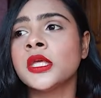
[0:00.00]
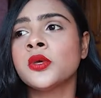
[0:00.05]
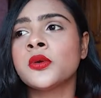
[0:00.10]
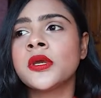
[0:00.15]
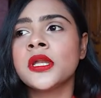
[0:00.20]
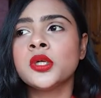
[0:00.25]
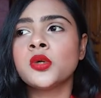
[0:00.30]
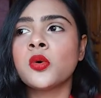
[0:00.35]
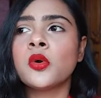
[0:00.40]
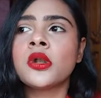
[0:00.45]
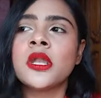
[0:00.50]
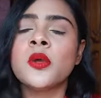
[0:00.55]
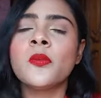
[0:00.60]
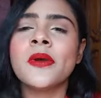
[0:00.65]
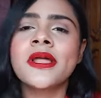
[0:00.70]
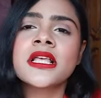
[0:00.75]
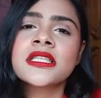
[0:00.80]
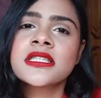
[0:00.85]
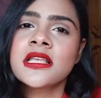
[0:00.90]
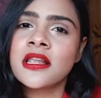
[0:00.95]
You can totally
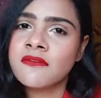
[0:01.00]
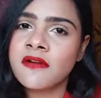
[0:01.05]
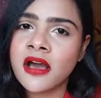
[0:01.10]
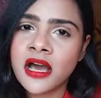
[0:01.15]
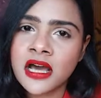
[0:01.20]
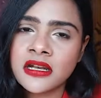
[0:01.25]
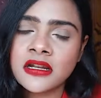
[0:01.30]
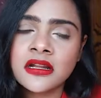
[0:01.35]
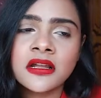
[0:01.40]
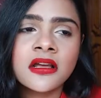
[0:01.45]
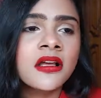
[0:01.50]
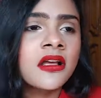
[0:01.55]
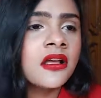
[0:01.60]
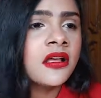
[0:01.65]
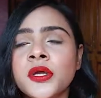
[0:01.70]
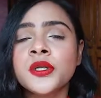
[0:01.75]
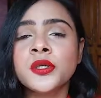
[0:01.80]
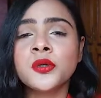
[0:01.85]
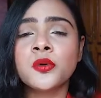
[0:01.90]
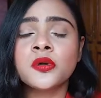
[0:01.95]
wear a salwar,
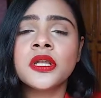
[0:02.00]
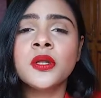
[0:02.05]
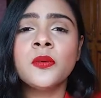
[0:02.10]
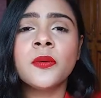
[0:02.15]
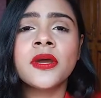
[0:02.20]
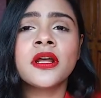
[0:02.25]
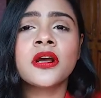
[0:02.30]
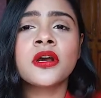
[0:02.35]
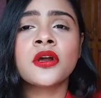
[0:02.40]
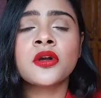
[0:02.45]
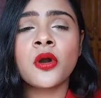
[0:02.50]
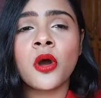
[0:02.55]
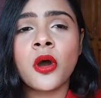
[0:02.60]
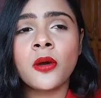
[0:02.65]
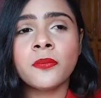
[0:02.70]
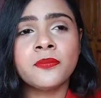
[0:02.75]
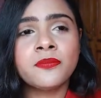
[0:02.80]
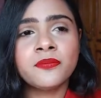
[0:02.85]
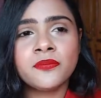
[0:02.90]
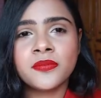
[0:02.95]
you can totally wear a
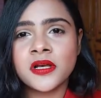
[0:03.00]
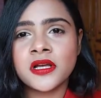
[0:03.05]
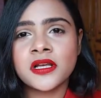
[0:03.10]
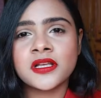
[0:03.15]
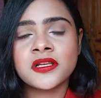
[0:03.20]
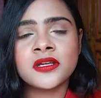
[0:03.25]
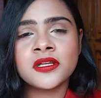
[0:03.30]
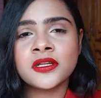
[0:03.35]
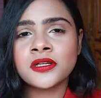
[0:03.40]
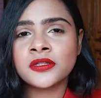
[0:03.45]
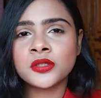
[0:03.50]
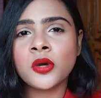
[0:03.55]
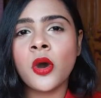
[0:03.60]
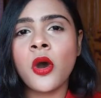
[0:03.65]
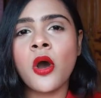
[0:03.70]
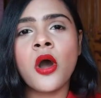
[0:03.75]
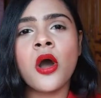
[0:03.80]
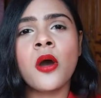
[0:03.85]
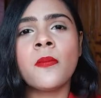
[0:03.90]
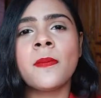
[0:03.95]
crop
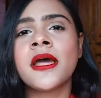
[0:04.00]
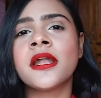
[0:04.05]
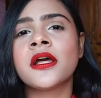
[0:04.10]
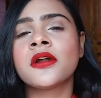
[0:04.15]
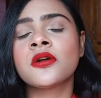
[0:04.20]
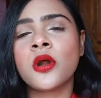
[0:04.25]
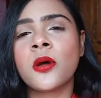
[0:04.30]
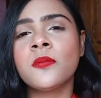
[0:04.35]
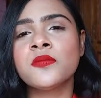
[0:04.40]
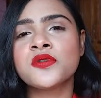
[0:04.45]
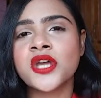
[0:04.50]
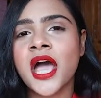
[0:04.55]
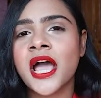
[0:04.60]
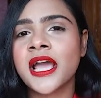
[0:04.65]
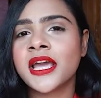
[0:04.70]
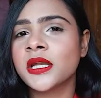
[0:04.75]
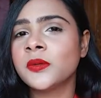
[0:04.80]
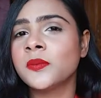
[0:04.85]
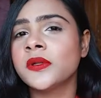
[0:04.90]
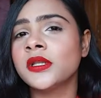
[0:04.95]
top and a crop
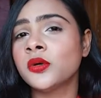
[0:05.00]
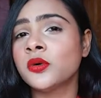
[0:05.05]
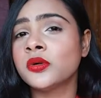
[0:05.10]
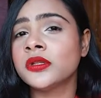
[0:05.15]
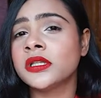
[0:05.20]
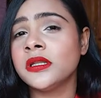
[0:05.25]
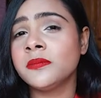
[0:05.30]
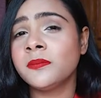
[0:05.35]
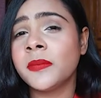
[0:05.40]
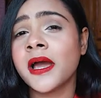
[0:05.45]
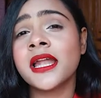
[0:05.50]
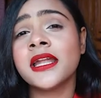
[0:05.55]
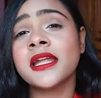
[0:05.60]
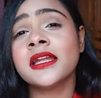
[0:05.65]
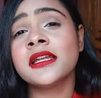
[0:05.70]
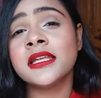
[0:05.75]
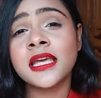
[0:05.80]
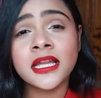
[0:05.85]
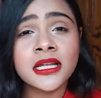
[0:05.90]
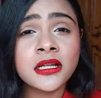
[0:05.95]
jacket with dhoti pant
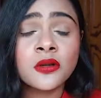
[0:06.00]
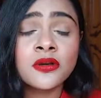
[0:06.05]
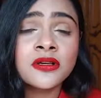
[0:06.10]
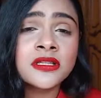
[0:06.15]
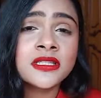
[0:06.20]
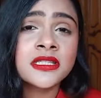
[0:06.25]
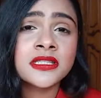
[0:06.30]
and yet look